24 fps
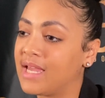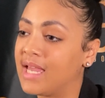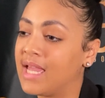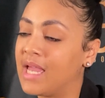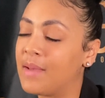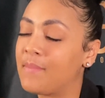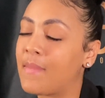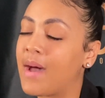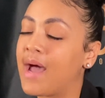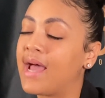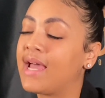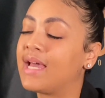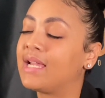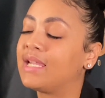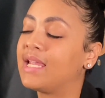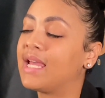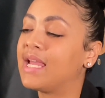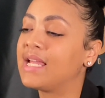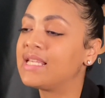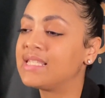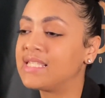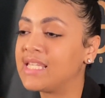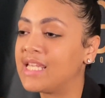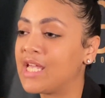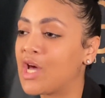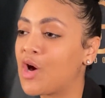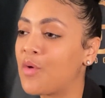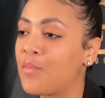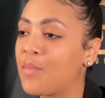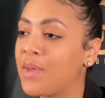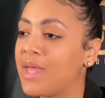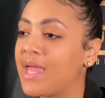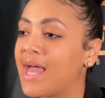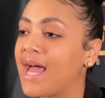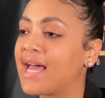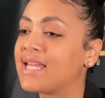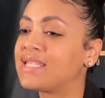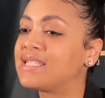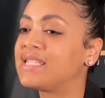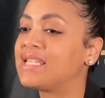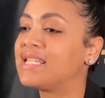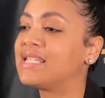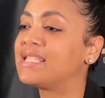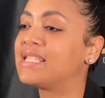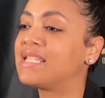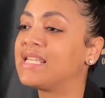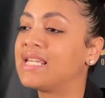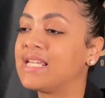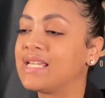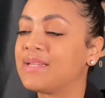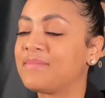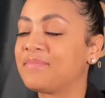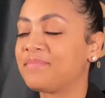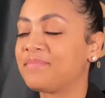MILATOPICZ.